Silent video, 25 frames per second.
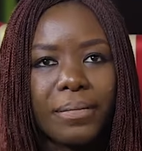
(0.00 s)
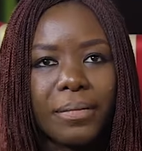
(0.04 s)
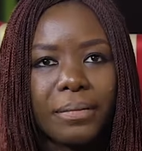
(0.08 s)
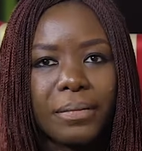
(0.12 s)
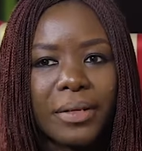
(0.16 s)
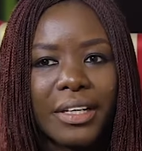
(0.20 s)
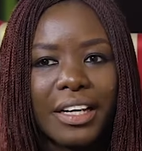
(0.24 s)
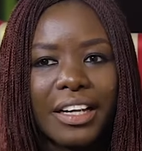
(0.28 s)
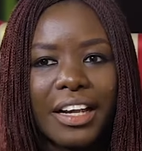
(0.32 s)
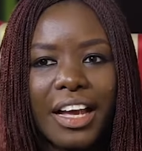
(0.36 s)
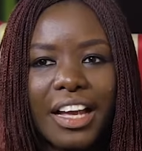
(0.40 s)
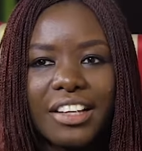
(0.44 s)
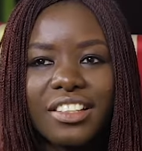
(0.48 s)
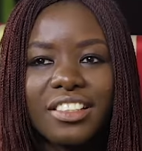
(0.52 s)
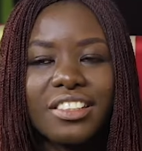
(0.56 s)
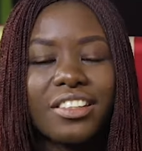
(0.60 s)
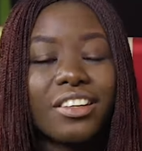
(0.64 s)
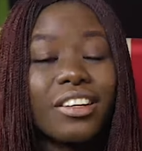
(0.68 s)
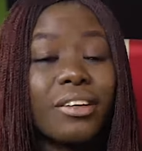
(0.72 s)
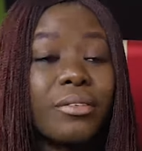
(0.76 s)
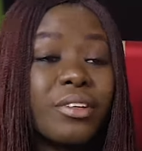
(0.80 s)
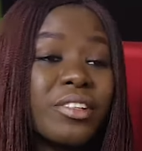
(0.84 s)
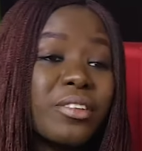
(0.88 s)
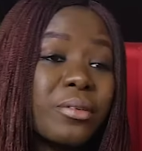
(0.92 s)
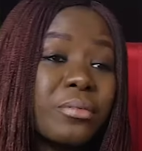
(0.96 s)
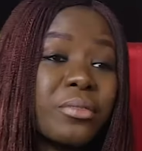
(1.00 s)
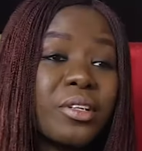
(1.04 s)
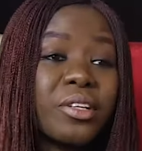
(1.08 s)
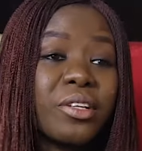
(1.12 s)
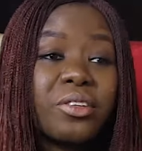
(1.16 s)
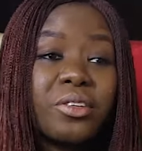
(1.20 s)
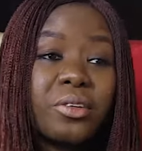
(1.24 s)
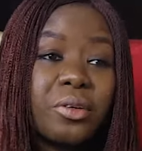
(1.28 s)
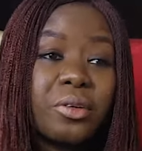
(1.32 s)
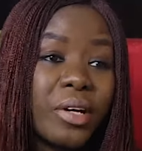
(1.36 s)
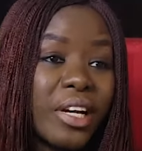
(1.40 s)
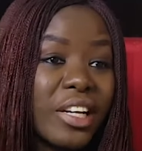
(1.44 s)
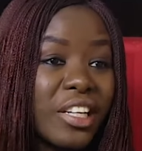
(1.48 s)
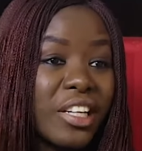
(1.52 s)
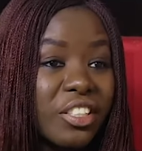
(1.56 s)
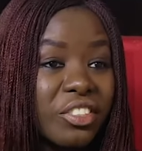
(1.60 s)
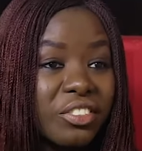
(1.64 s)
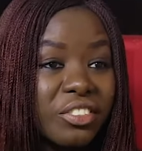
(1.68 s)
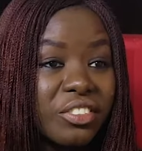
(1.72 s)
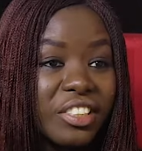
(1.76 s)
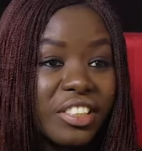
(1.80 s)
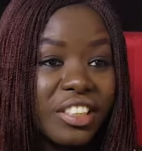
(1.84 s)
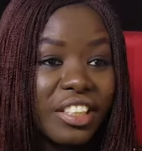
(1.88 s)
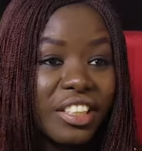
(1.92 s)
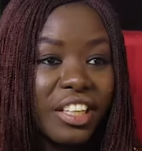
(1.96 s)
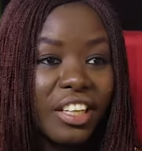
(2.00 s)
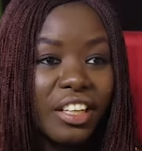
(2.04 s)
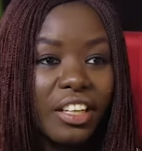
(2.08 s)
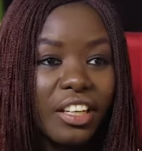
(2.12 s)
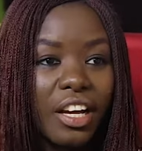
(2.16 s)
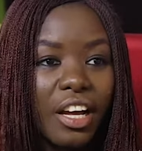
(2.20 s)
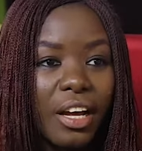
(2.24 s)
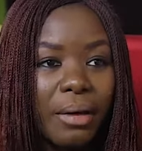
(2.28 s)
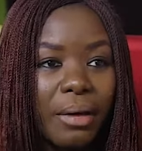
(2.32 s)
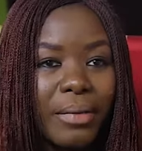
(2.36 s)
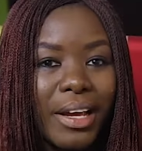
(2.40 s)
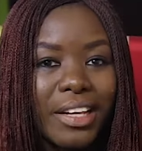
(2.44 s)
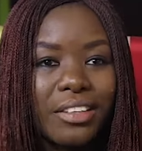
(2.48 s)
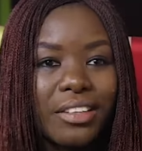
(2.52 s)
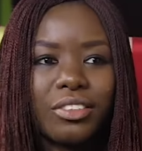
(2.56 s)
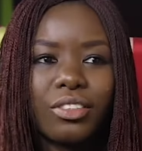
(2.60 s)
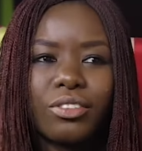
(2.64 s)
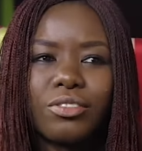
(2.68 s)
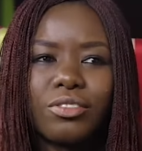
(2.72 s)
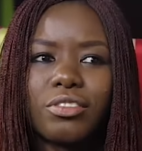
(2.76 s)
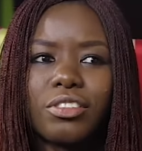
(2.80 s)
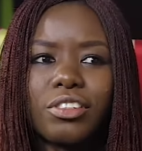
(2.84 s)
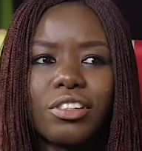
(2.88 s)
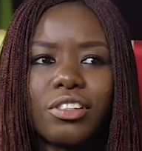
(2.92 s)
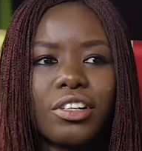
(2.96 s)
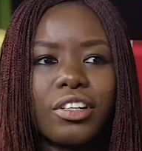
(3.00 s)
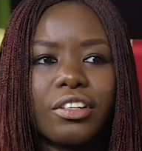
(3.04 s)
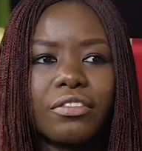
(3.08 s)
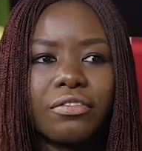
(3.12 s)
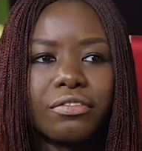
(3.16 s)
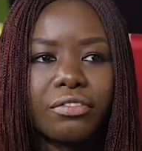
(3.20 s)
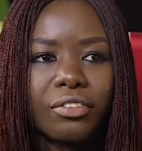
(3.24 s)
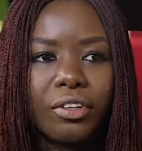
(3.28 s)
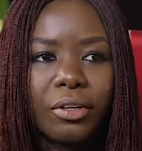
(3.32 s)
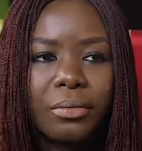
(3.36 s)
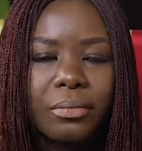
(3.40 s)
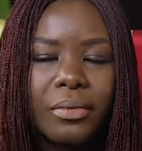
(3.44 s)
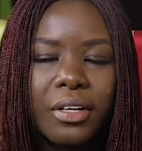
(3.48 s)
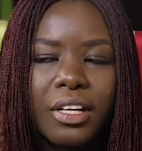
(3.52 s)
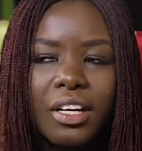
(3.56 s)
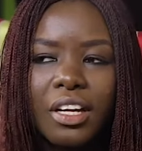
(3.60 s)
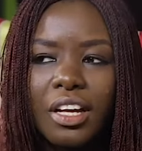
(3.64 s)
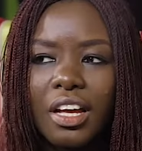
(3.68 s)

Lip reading: But I just thought it was something new and interesting I could also learn from.